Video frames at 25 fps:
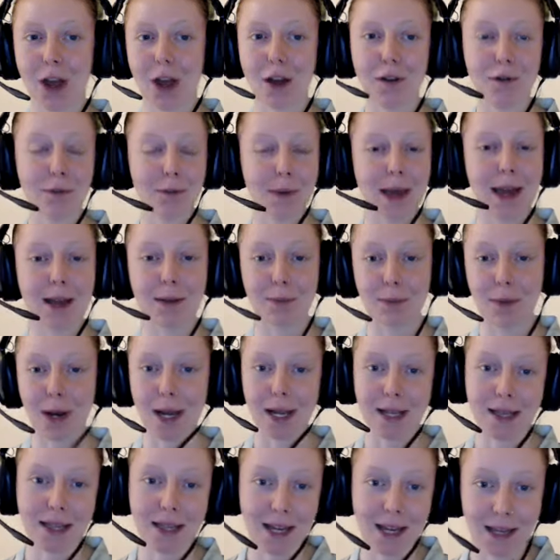I've made
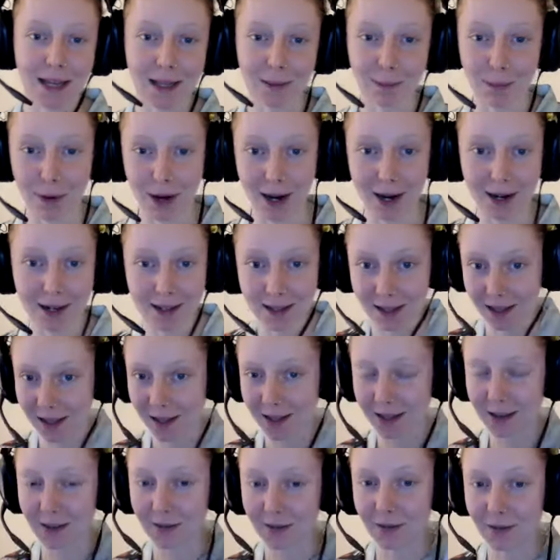my daily
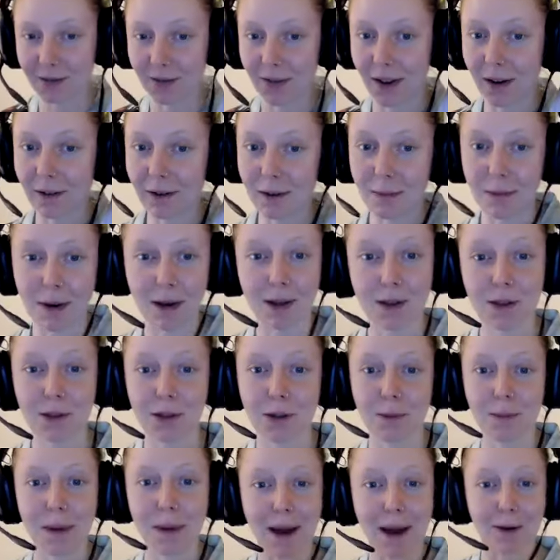practice very
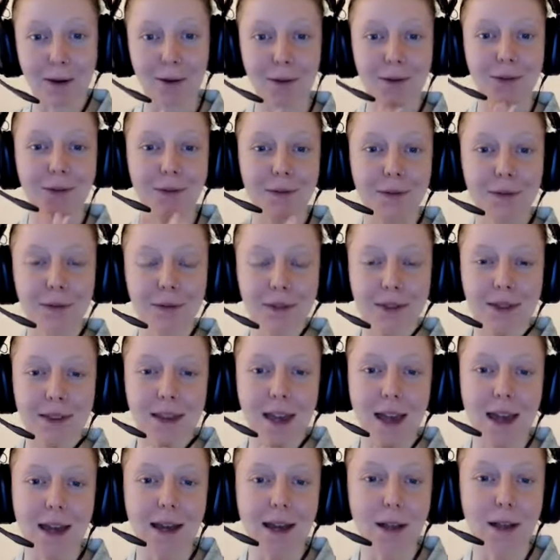much about
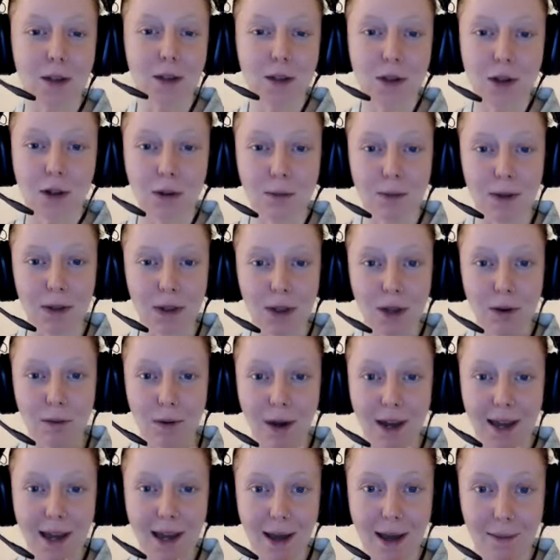staying in tune with who
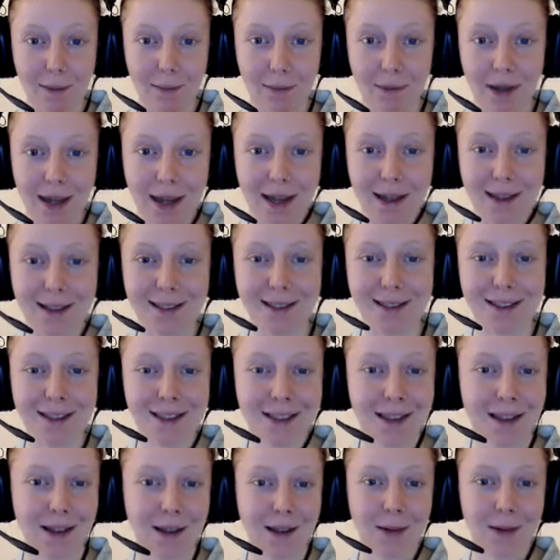I am and
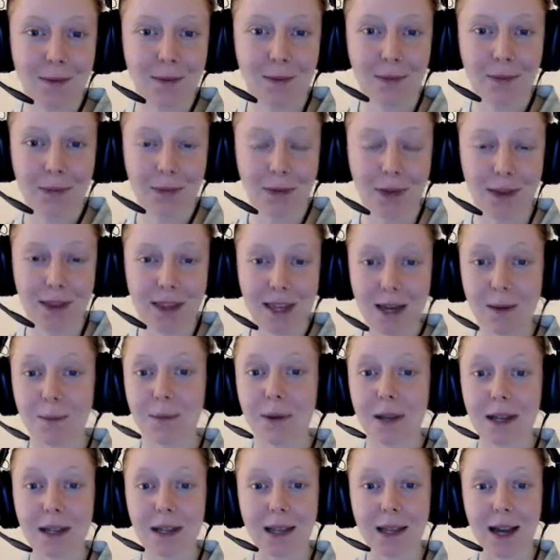
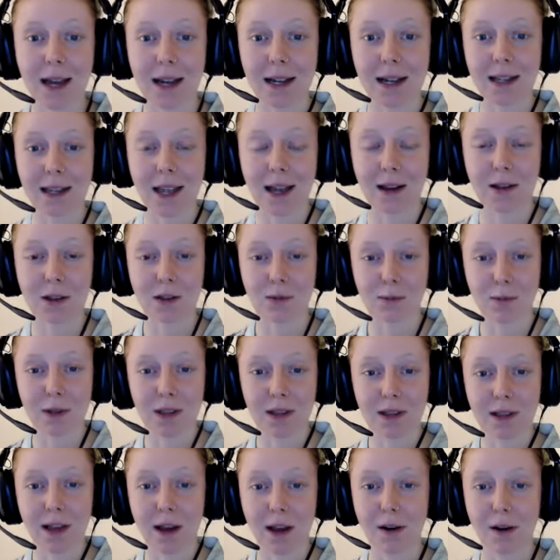deepening that connection with
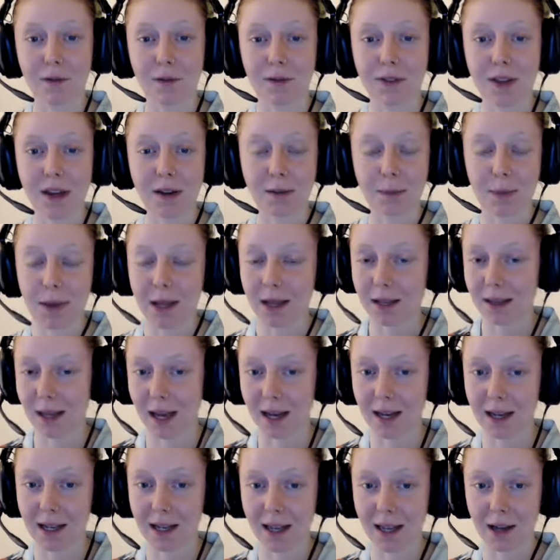self, deepening
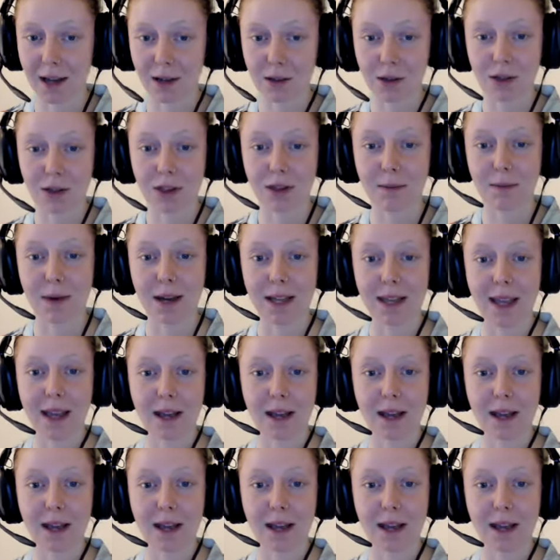that connection to my